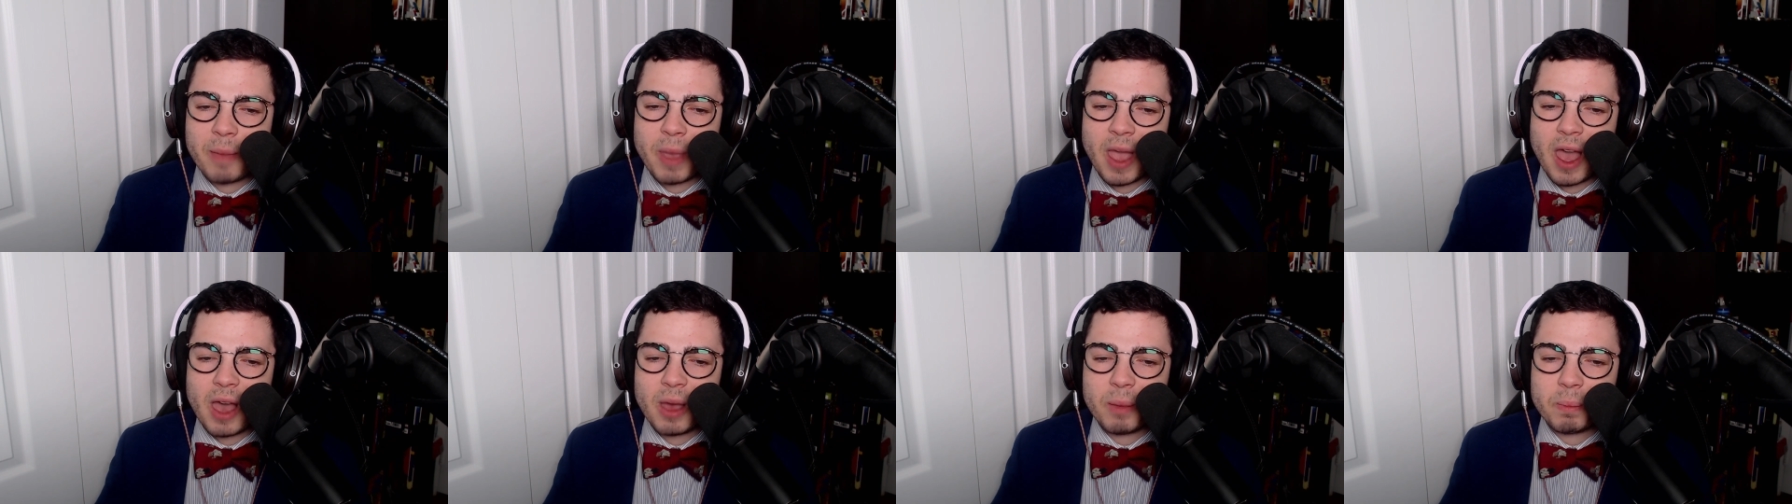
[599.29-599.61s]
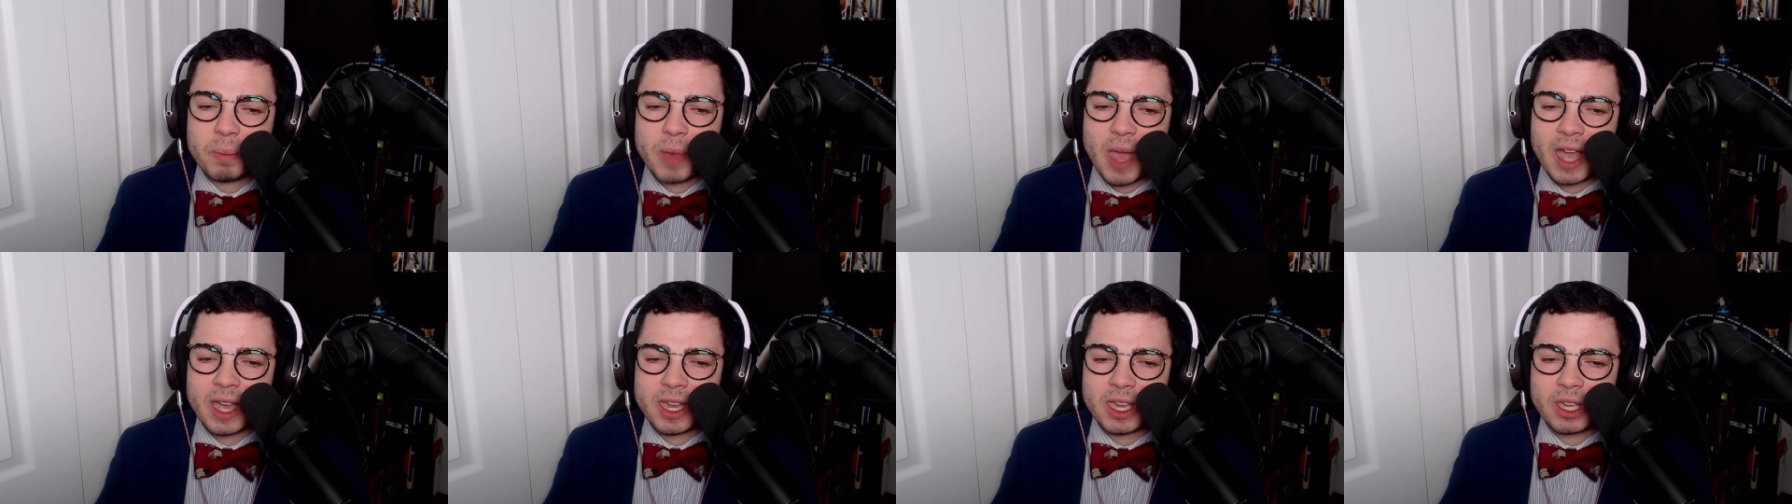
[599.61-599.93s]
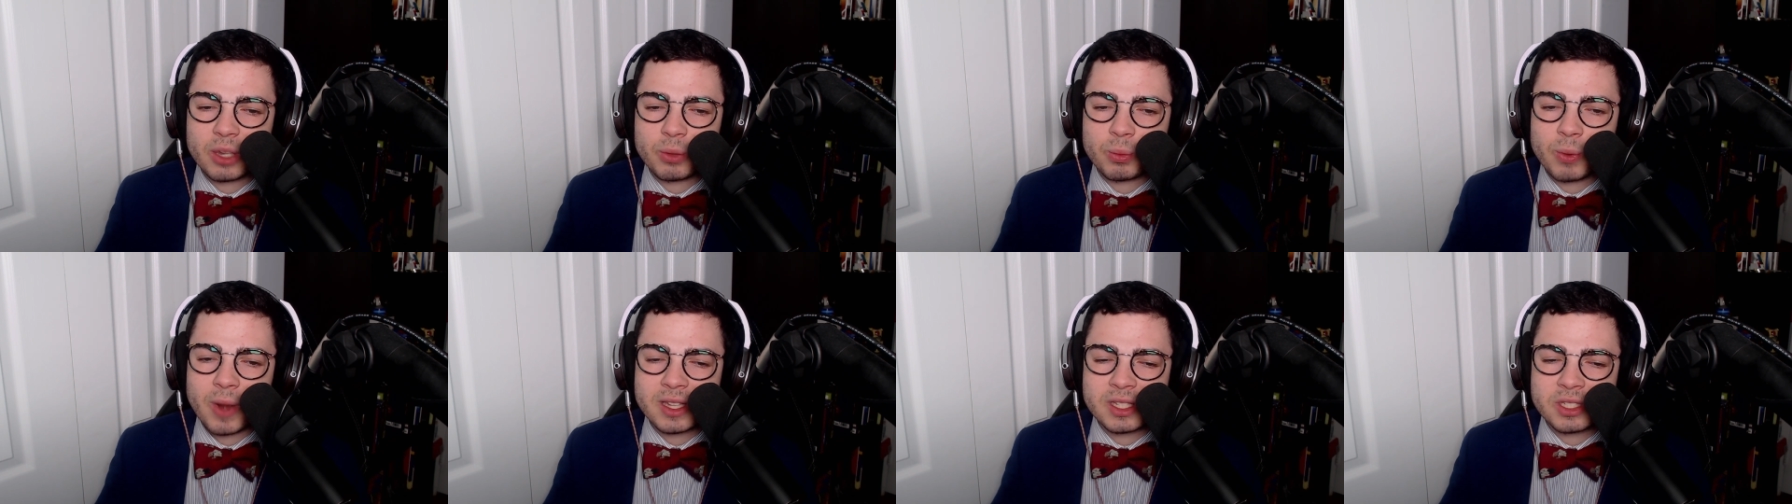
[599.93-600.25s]
out back at
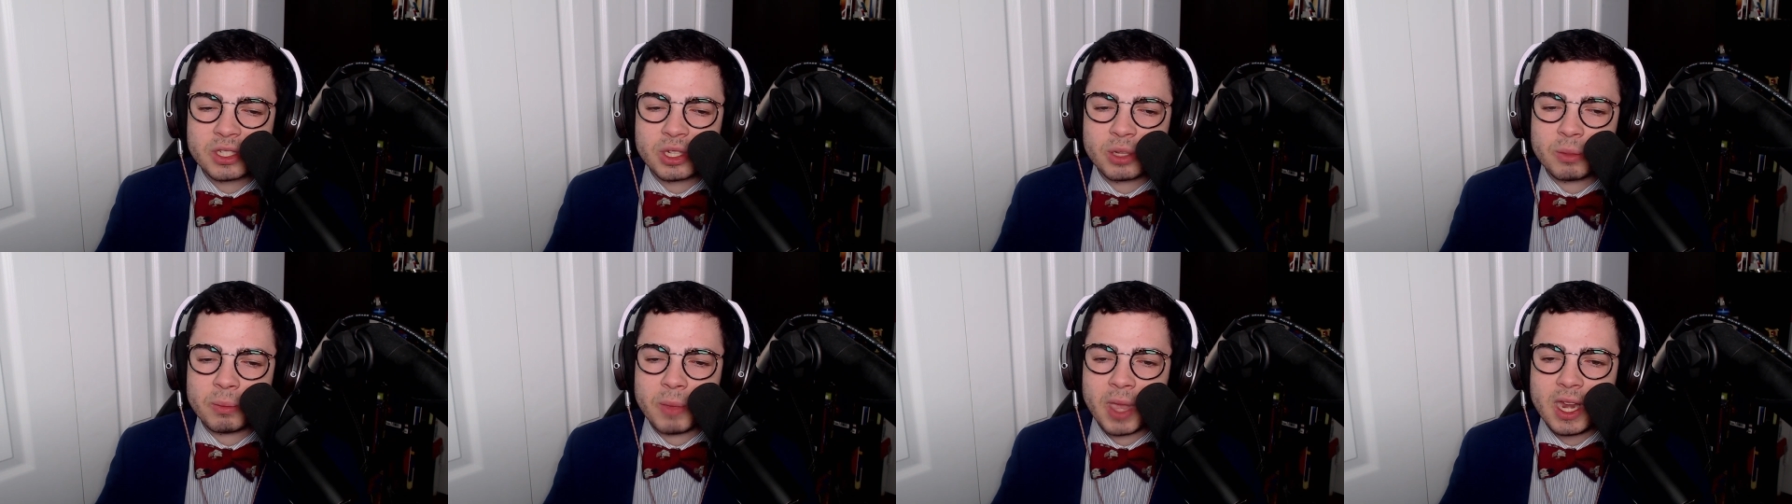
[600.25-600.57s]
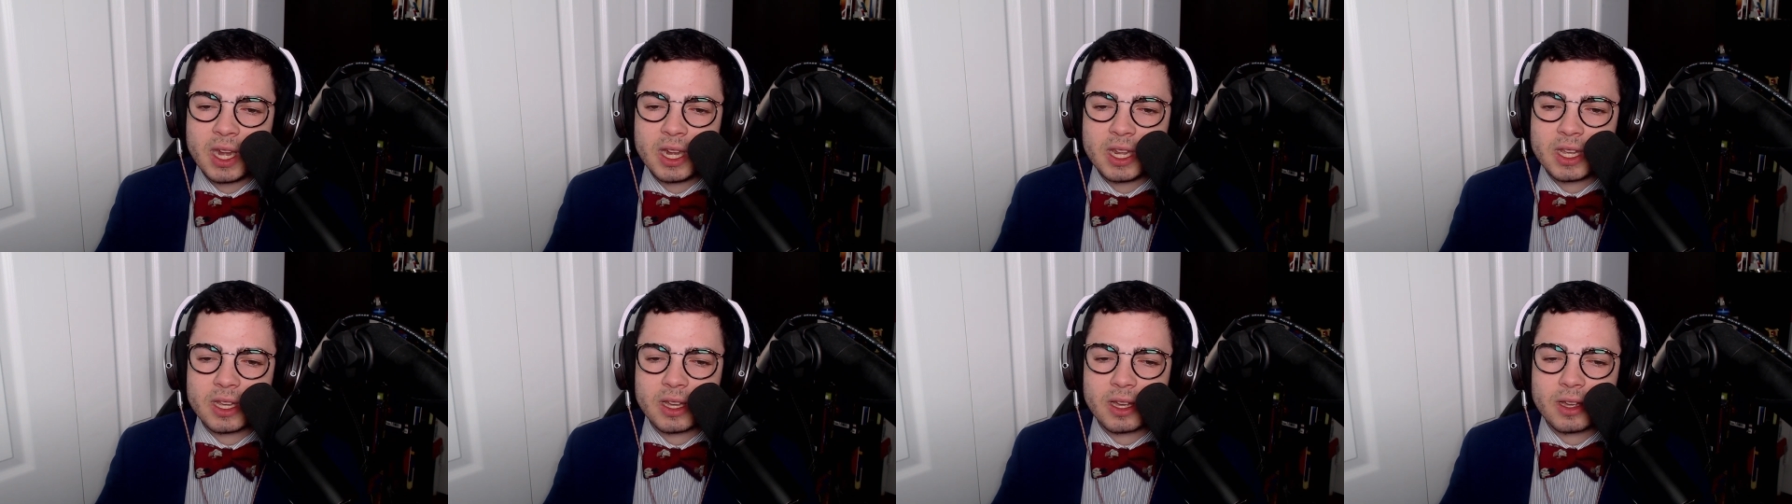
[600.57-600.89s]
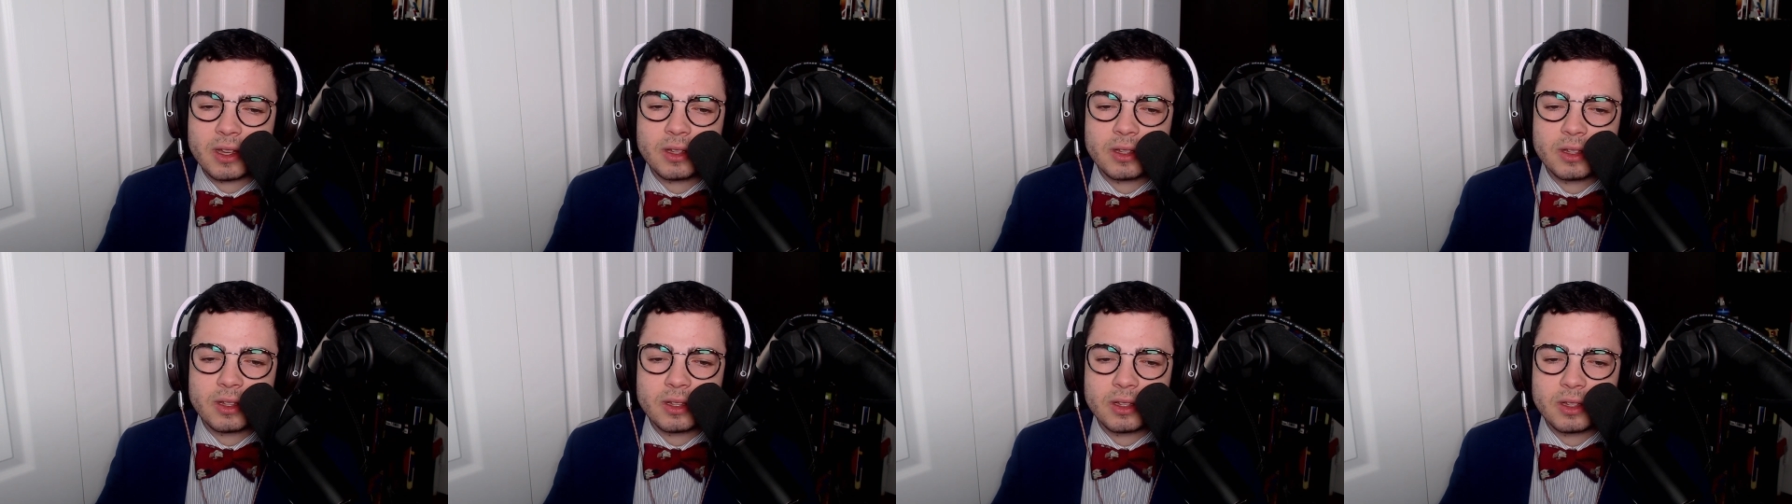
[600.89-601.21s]
WrestleMania.
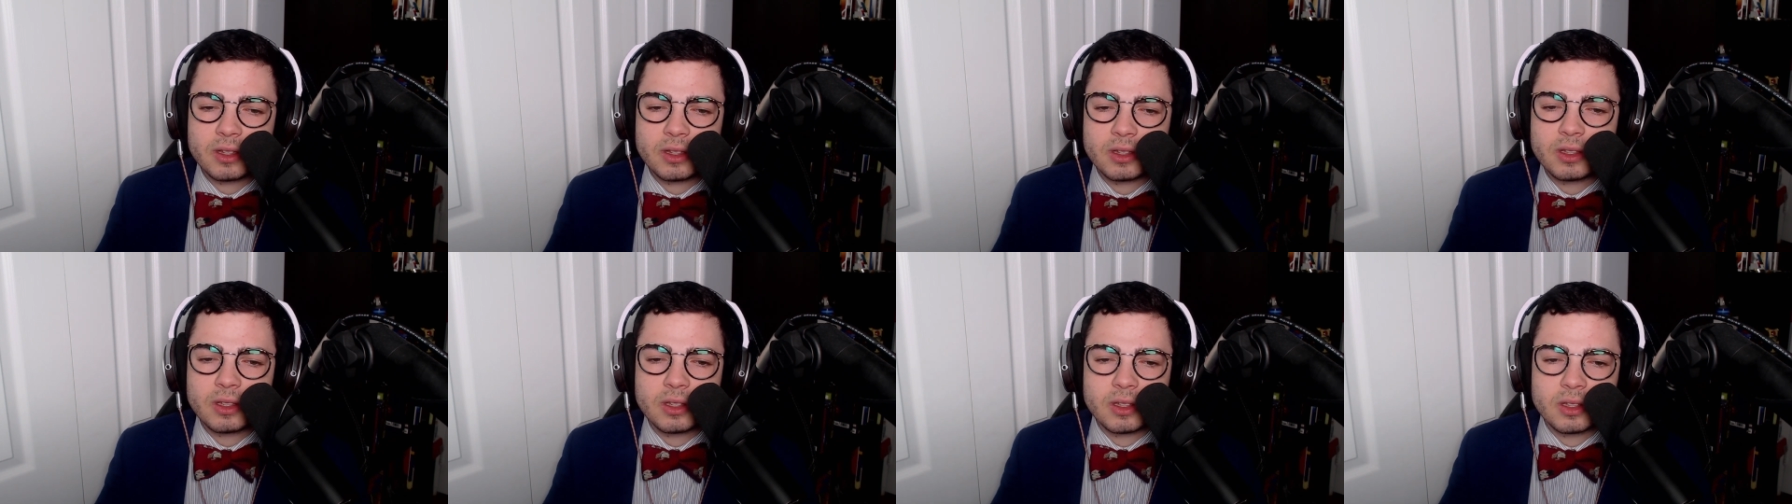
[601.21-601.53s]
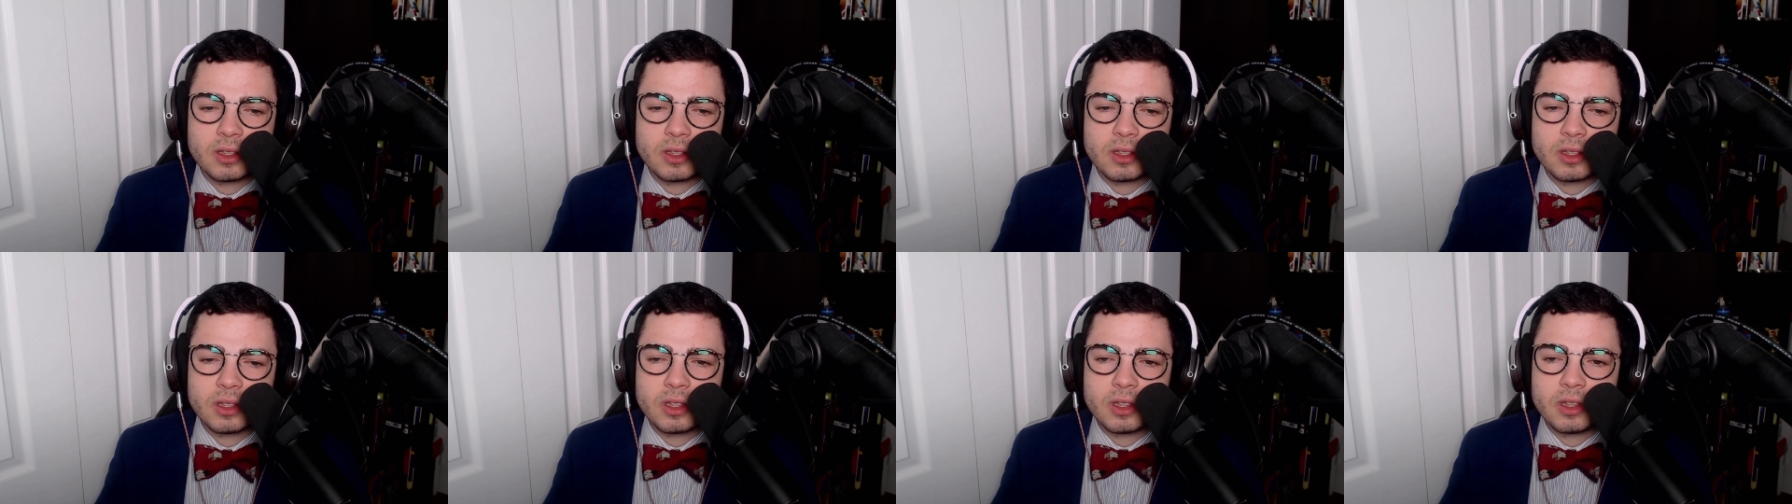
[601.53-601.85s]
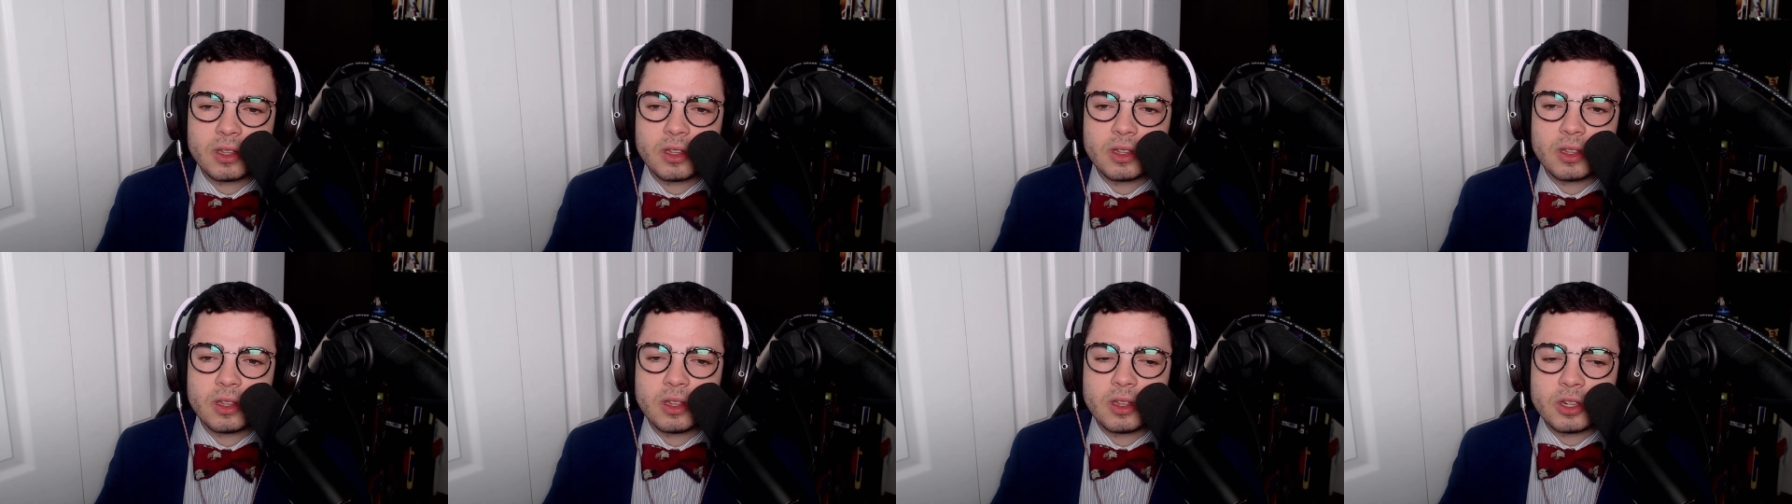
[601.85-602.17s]

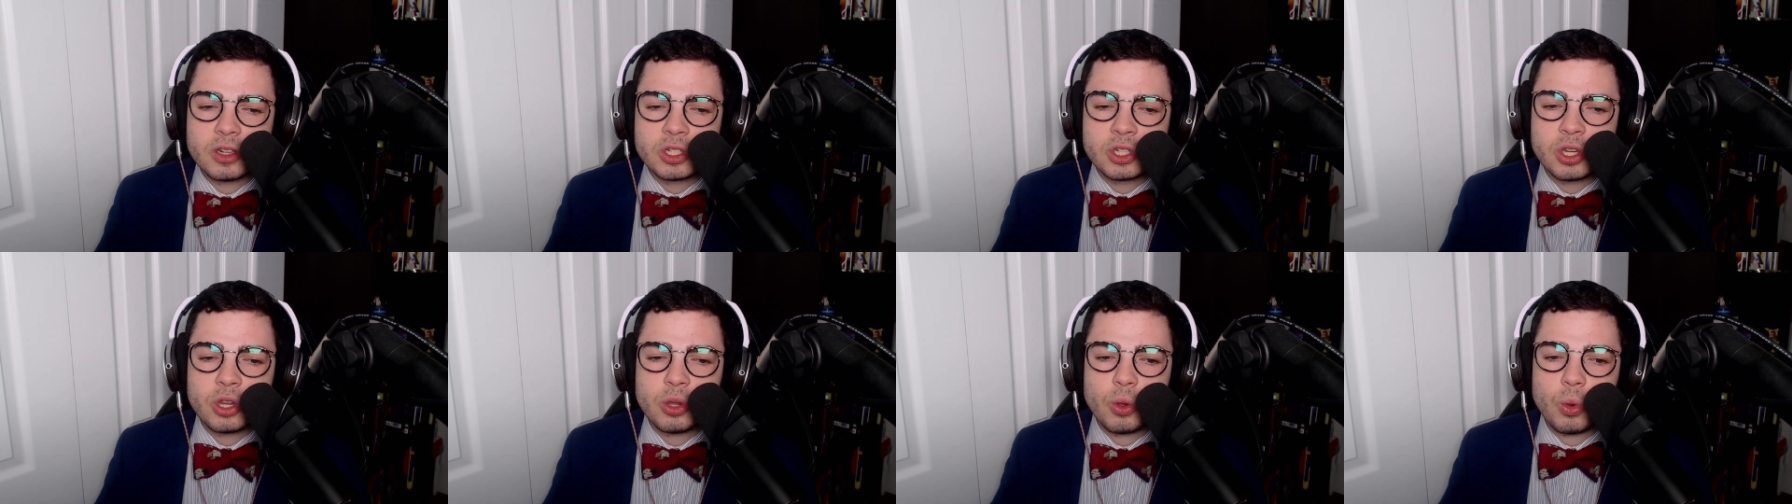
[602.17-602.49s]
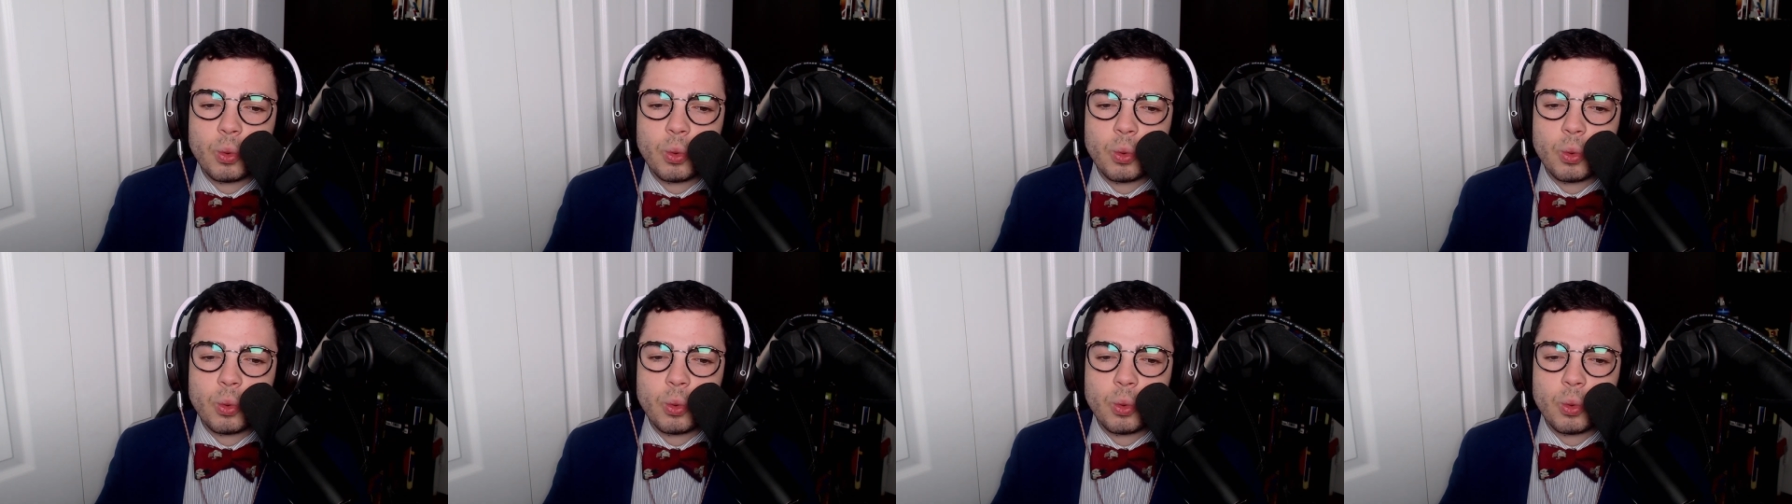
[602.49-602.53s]
to